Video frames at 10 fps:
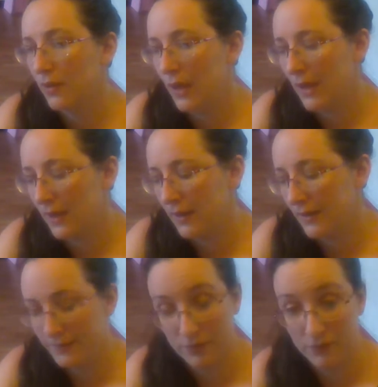
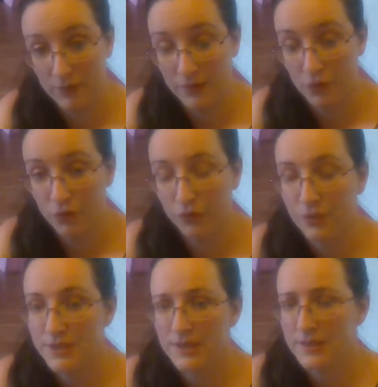in the
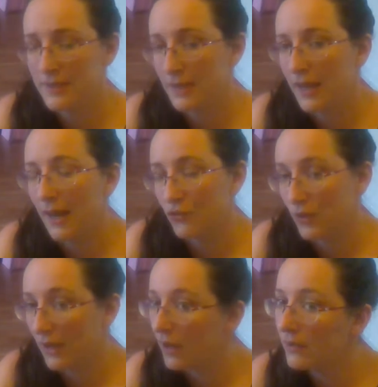Noceros is the
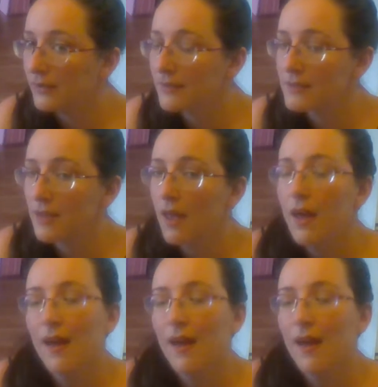Electric Lance,